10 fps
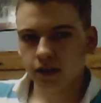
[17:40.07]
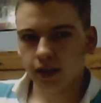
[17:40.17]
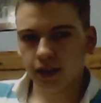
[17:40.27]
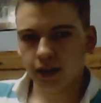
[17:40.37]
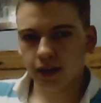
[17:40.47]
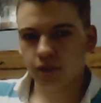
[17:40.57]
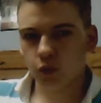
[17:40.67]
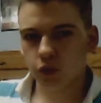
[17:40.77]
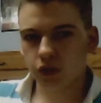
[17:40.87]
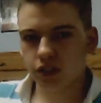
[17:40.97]
Like, we've
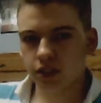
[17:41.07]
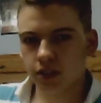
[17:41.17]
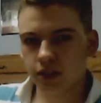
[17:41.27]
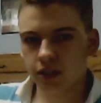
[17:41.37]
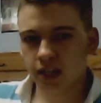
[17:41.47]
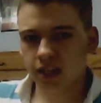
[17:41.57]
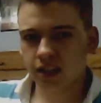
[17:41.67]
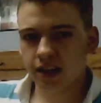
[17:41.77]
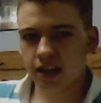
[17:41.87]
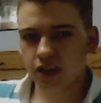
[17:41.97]
only seen
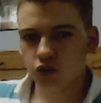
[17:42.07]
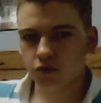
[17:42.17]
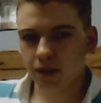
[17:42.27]
Canadian Nationals,